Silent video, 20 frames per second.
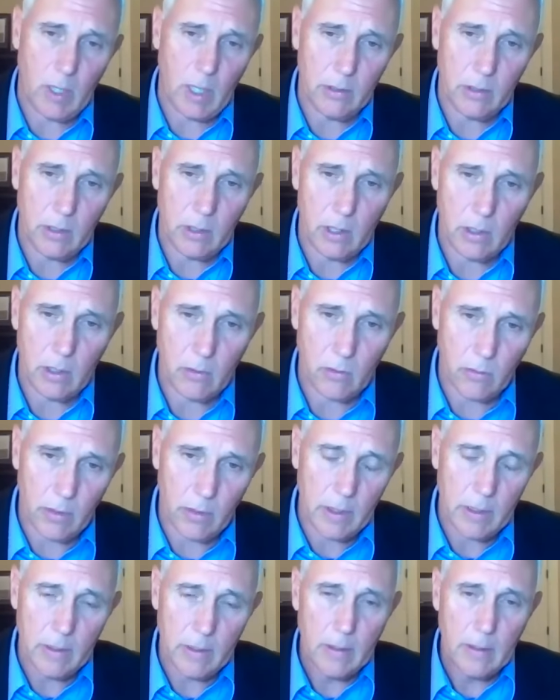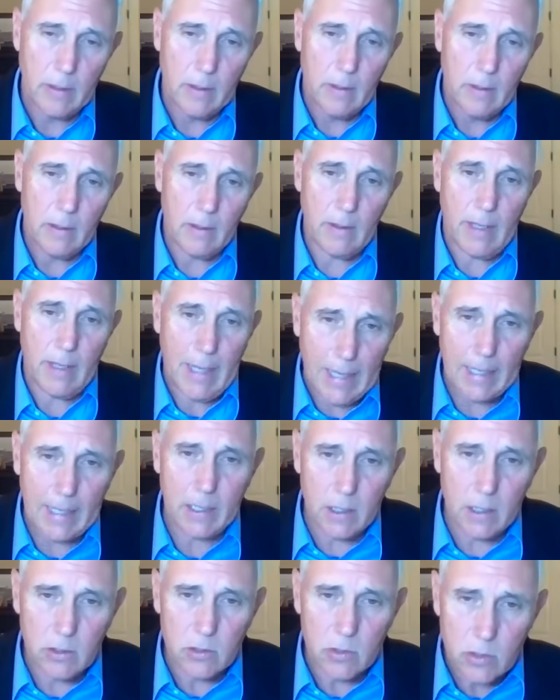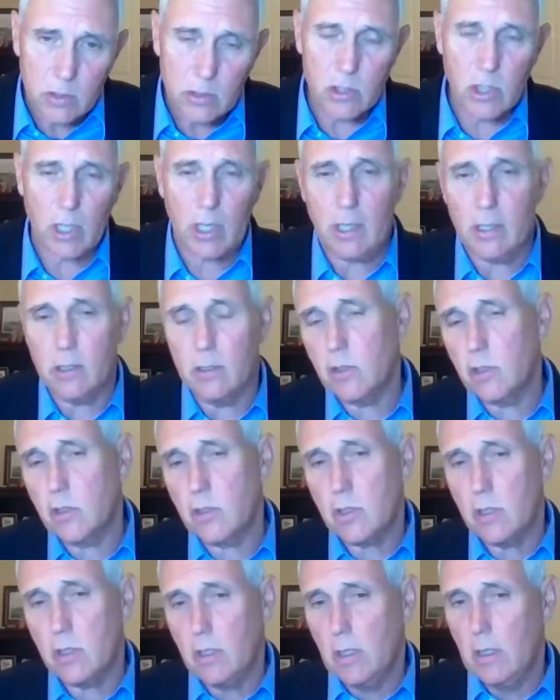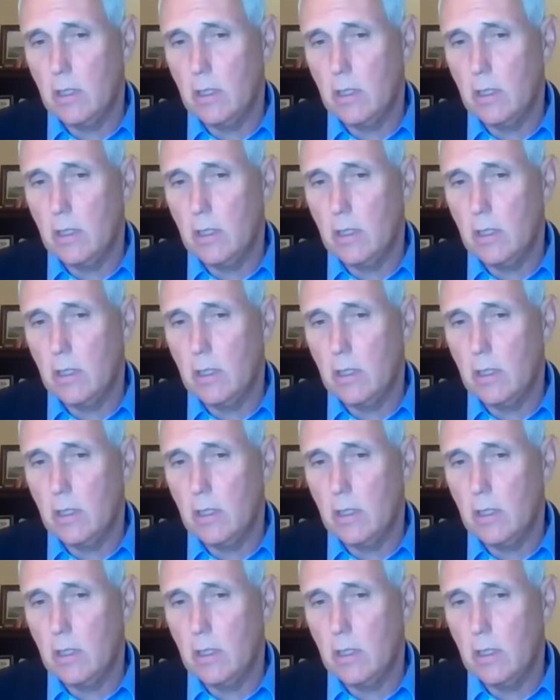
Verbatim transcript: around the country, uh, adding to the challenges